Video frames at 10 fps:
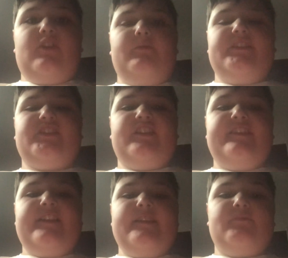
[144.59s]
which could
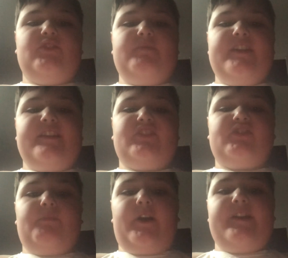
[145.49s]
lead him to be
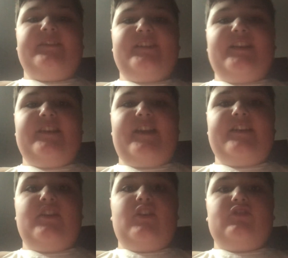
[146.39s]
expired in a